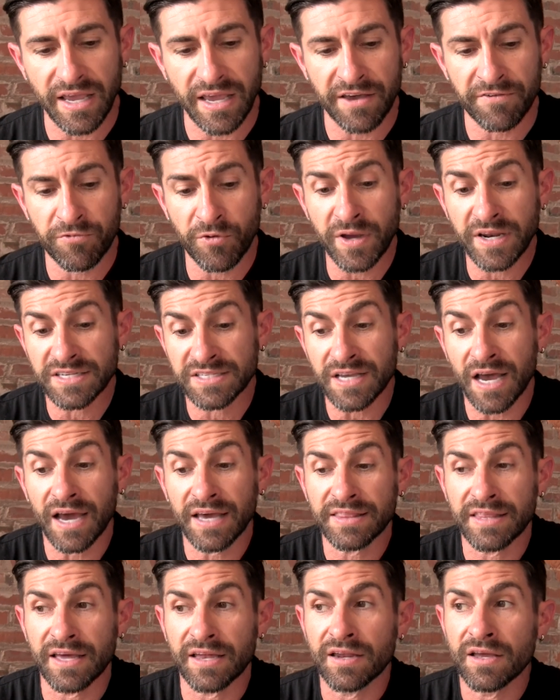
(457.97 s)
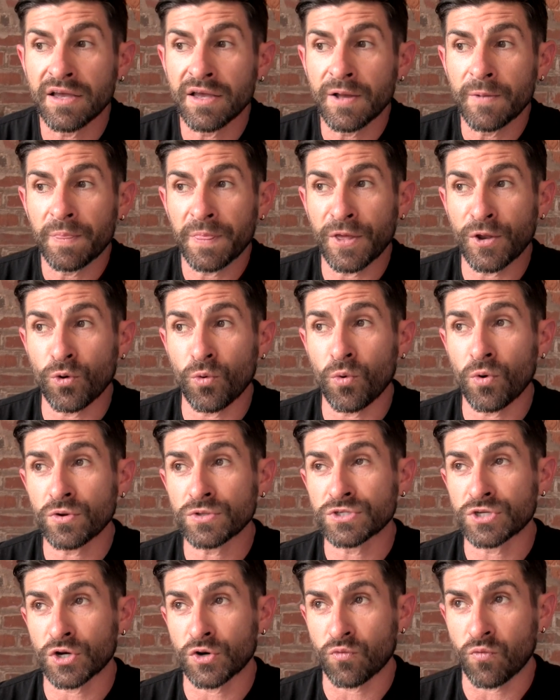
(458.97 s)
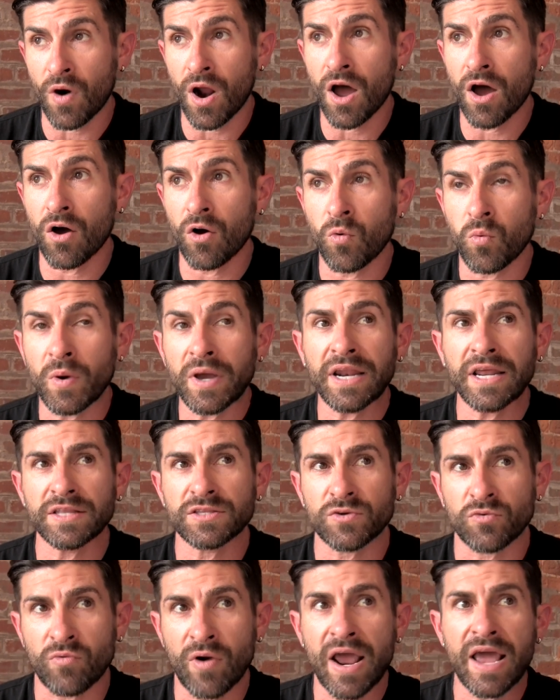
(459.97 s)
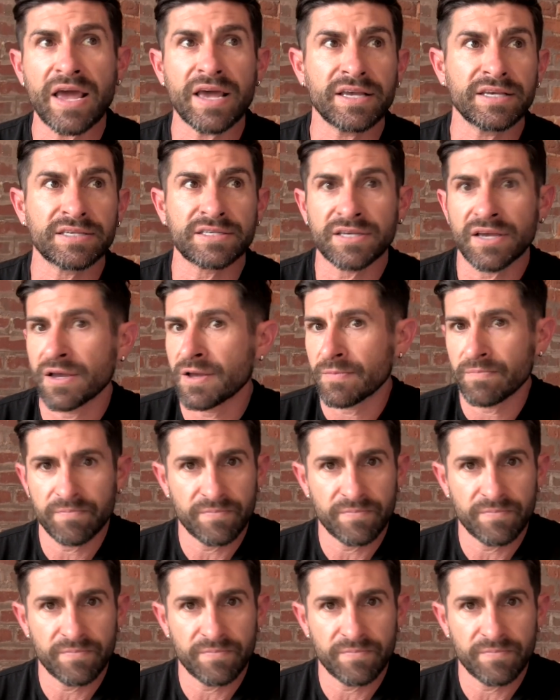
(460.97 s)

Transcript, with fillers: If we decide that in order to grow, we need to raise,